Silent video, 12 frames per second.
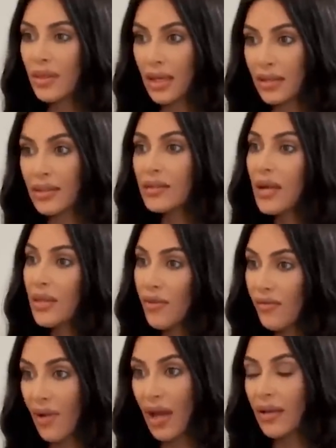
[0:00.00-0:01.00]
Kourtney wanted
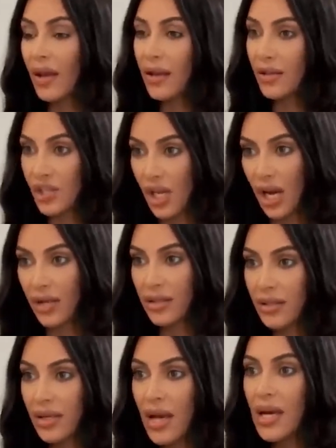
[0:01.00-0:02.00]
to end the relationship with
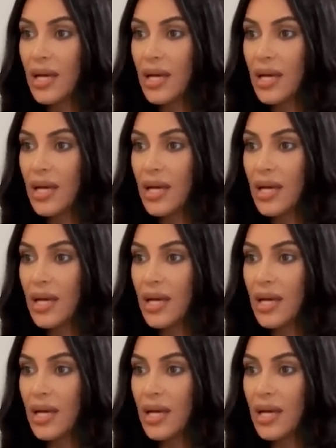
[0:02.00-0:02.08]
her?